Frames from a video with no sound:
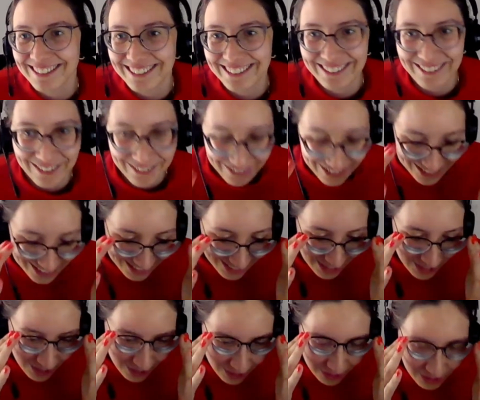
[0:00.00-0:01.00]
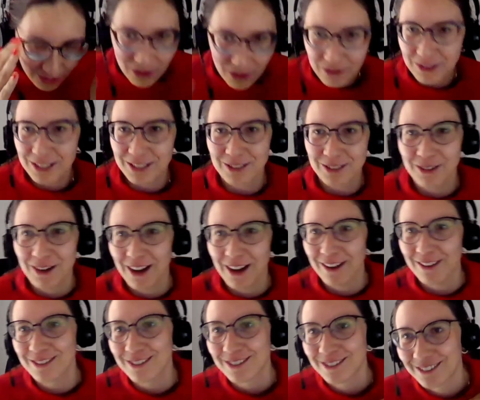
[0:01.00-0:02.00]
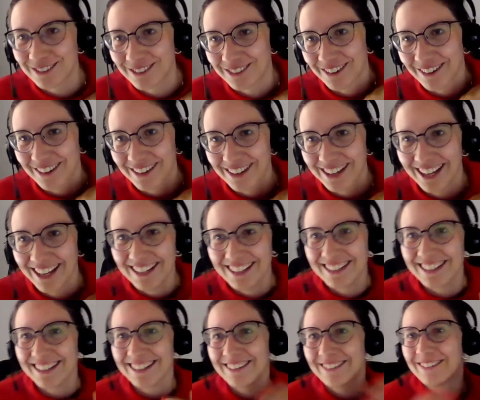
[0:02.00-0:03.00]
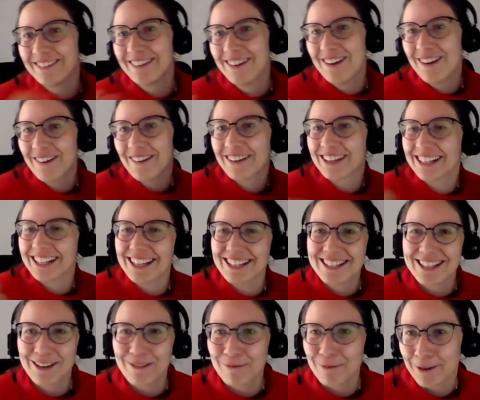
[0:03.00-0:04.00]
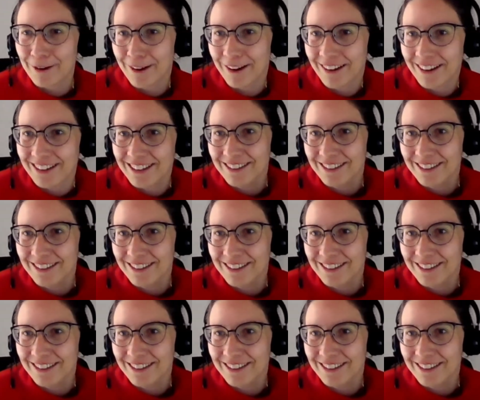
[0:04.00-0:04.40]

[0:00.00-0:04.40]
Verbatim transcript: You already you already know how to or you know organize their work.